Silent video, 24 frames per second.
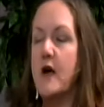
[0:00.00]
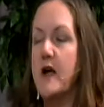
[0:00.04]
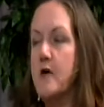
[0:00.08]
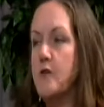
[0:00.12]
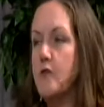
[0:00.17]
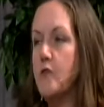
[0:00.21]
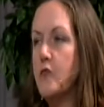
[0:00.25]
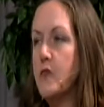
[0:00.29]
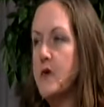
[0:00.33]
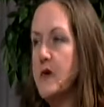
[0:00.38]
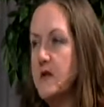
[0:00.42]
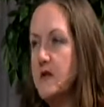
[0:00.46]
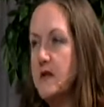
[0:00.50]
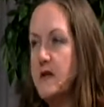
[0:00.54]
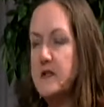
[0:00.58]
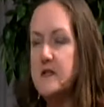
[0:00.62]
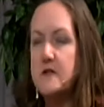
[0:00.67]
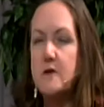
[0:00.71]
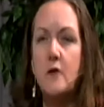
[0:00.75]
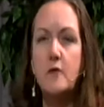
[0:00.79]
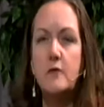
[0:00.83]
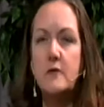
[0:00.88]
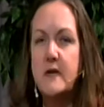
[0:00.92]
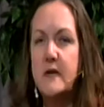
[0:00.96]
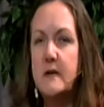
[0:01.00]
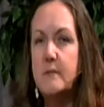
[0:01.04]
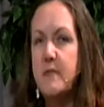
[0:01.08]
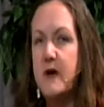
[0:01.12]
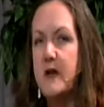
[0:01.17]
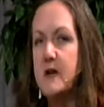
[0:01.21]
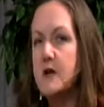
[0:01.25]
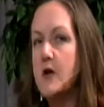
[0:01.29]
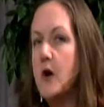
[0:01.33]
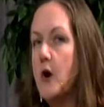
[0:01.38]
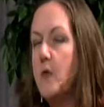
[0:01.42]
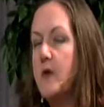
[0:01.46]
And really, it's only
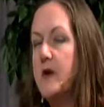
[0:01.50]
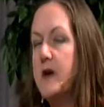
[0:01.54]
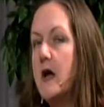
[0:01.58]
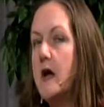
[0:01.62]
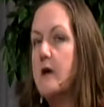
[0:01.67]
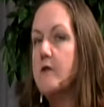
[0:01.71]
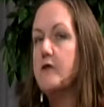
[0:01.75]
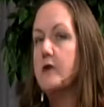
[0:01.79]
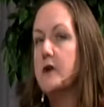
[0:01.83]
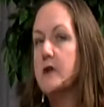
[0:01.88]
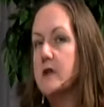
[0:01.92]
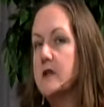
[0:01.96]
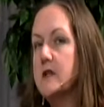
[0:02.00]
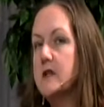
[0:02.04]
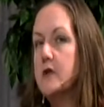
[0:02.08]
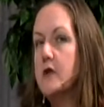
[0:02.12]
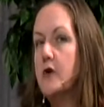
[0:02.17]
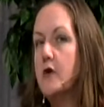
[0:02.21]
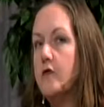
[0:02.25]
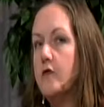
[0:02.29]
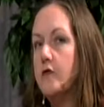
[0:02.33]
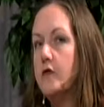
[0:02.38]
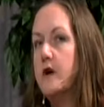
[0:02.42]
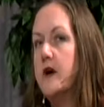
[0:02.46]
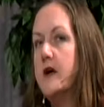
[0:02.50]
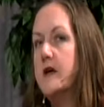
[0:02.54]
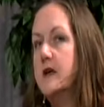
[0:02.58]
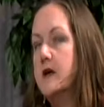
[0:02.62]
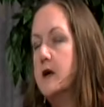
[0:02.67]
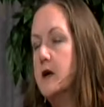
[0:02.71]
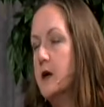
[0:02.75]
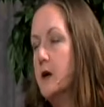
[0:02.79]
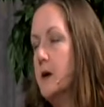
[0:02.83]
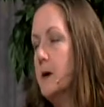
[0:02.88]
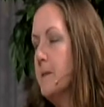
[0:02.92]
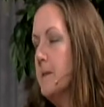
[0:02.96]
been going on for a little over a
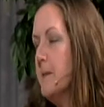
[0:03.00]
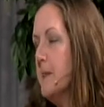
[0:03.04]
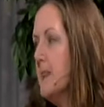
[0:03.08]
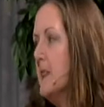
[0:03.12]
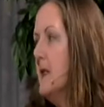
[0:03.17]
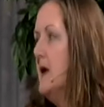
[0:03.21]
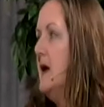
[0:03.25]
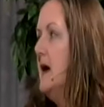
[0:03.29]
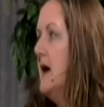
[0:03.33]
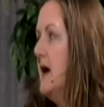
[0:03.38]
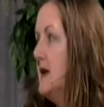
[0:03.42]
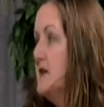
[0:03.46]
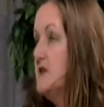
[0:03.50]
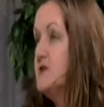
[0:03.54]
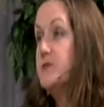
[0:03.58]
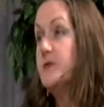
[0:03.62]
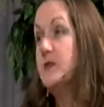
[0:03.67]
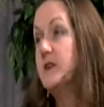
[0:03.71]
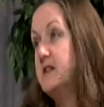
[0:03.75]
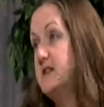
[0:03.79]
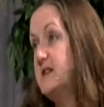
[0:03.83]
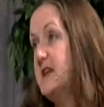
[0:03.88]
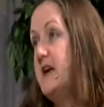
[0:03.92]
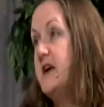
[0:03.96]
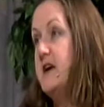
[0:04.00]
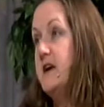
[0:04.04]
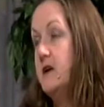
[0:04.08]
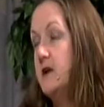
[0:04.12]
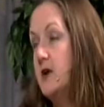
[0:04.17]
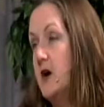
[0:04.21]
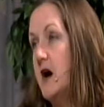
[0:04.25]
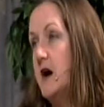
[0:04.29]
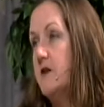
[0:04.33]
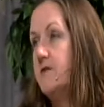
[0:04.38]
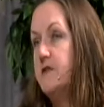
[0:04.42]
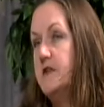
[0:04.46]
year, and it's really taken
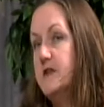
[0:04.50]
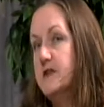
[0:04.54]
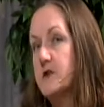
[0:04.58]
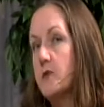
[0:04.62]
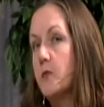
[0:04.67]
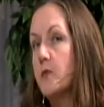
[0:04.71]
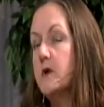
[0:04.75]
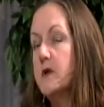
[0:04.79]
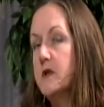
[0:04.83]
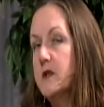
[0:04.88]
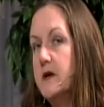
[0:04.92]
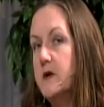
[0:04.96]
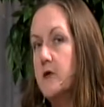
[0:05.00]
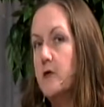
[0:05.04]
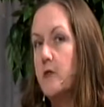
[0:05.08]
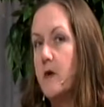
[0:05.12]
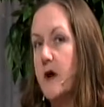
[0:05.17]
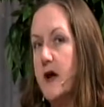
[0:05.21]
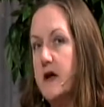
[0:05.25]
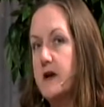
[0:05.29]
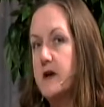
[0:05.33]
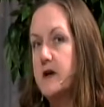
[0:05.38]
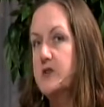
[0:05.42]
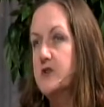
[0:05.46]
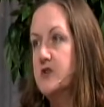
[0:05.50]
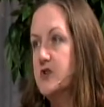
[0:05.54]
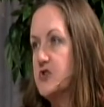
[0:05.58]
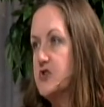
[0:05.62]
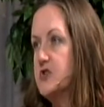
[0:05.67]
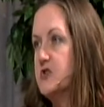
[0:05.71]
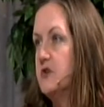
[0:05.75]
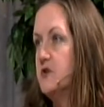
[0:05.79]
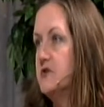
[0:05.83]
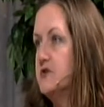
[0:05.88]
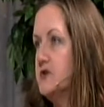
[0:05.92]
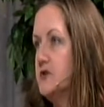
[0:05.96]
off and is a really great
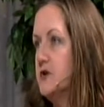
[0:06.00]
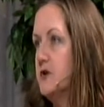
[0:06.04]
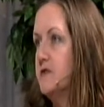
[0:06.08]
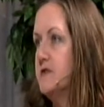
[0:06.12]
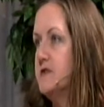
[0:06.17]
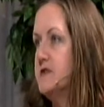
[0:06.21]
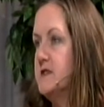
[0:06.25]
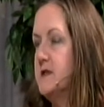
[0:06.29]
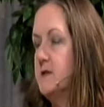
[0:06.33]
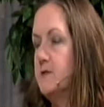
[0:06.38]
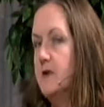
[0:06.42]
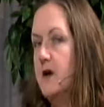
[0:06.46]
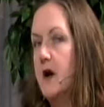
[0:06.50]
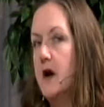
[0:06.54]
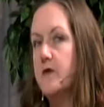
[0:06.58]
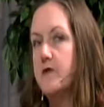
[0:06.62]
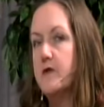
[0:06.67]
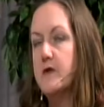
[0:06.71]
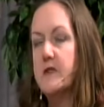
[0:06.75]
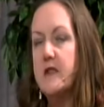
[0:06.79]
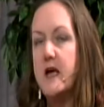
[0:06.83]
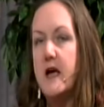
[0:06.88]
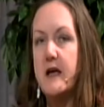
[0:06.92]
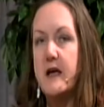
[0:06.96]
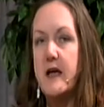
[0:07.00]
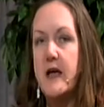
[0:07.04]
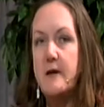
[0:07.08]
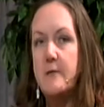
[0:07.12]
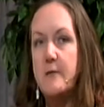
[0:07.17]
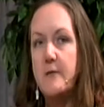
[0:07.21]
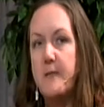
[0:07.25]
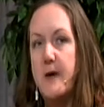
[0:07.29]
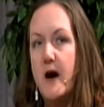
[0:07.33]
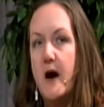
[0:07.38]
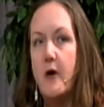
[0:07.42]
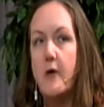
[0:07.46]
additional service that we offer. And that came
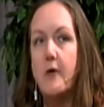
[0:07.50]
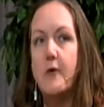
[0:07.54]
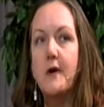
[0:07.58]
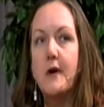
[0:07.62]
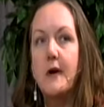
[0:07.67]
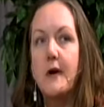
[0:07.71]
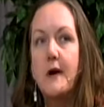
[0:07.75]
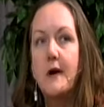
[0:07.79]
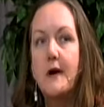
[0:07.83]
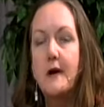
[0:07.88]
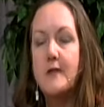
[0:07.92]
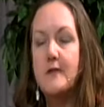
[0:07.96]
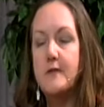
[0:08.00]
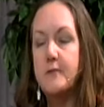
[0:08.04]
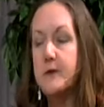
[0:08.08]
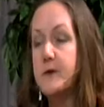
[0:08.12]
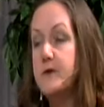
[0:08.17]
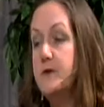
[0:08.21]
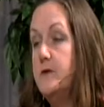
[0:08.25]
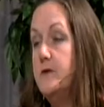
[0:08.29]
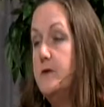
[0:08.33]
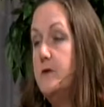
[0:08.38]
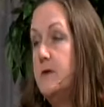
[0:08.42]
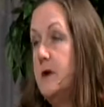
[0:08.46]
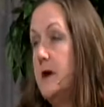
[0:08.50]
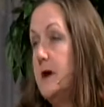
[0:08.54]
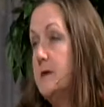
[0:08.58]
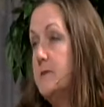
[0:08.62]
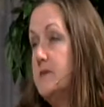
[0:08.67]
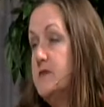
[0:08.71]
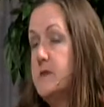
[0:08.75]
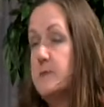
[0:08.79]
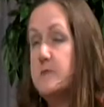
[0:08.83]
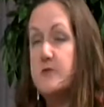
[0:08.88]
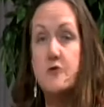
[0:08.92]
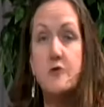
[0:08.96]
about through
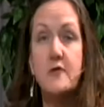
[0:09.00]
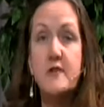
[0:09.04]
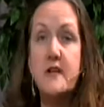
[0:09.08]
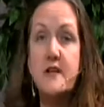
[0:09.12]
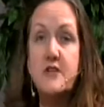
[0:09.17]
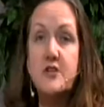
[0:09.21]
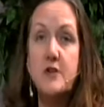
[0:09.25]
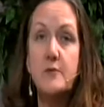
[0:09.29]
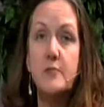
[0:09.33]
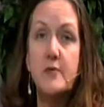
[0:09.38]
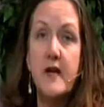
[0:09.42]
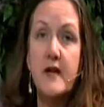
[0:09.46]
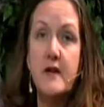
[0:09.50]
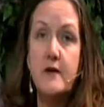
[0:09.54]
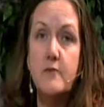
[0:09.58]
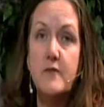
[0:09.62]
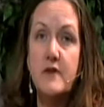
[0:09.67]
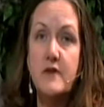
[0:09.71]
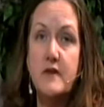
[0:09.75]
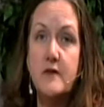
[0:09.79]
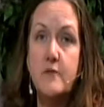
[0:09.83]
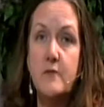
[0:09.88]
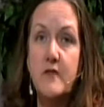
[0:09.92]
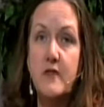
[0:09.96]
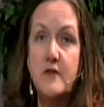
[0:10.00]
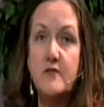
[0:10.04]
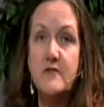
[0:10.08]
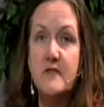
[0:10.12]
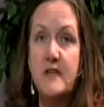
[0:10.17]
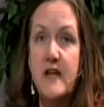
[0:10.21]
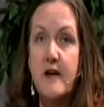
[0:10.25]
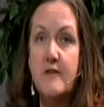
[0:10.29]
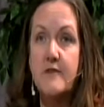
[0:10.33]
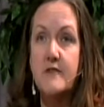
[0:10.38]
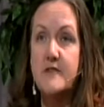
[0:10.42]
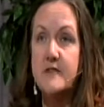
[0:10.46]
some strategic planning we did with our
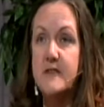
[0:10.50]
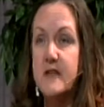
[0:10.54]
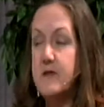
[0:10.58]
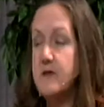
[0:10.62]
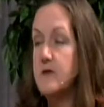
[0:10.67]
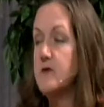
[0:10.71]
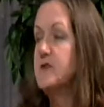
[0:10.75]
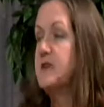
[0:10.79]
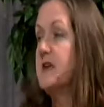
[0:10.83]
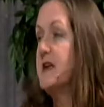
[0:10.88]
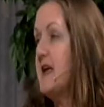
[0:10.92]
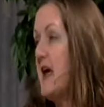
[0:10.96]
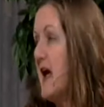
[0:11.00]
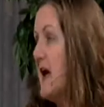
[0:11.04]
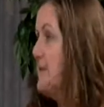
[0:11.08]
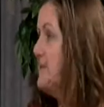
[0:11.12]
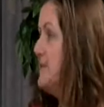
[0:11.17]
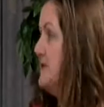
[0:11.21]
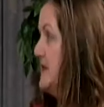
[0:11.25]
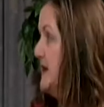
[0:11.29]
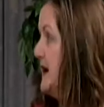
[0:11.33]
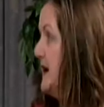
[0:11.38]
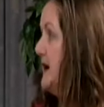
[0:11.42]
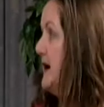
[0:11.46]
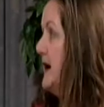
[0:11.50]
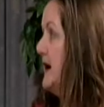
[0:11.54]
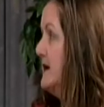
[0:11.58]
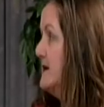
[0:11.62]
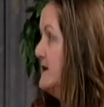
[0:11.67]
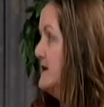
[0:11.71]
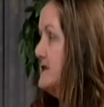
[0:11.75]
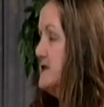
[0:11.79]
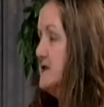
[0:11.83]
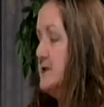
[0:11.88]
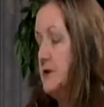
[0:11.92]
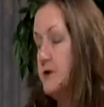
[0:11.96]
staff that said there's a gap in that kind
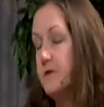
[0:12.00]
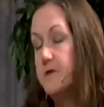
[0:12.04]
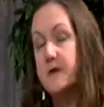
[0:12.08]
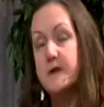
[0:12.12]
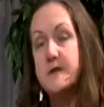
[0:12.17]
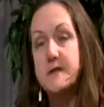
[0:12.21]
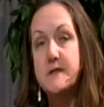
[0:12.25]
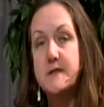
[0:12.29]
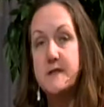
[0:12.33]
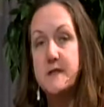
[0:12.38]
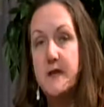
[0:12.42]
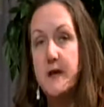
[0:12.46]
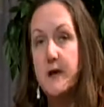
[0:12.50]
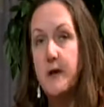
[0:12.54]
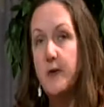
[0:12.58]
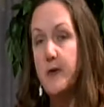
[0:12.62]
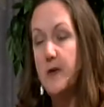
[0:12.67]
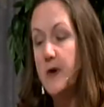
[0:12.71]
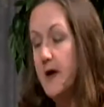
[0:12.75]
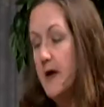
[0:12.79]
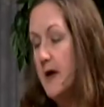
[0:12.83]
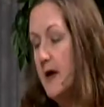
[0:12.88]
of service. So